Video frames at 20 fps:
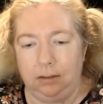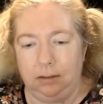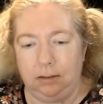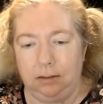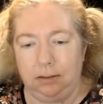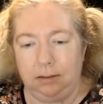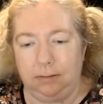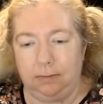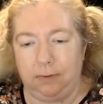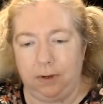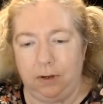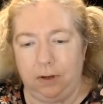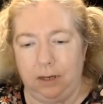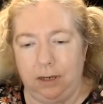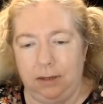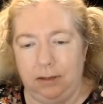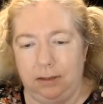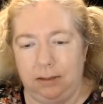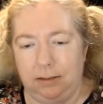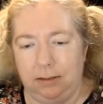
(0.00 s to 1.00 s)
it's
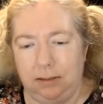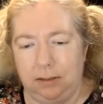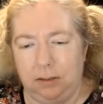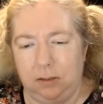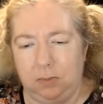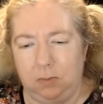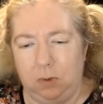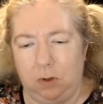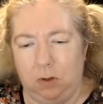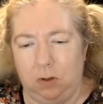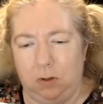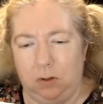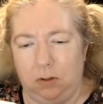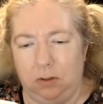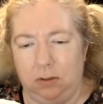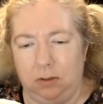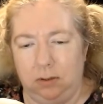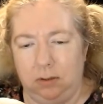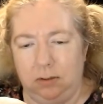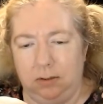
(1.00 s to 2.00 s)
very
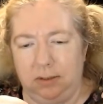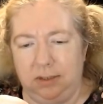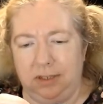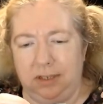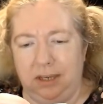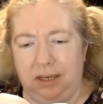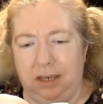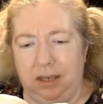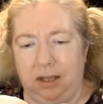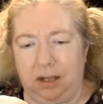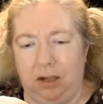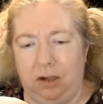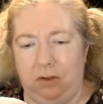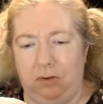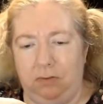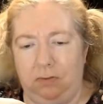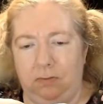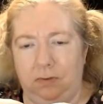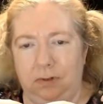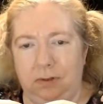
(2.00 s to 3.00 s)
small. Looks like a
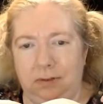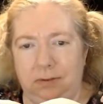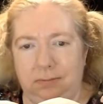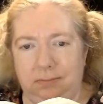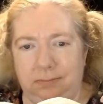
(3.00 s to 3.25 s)
clover.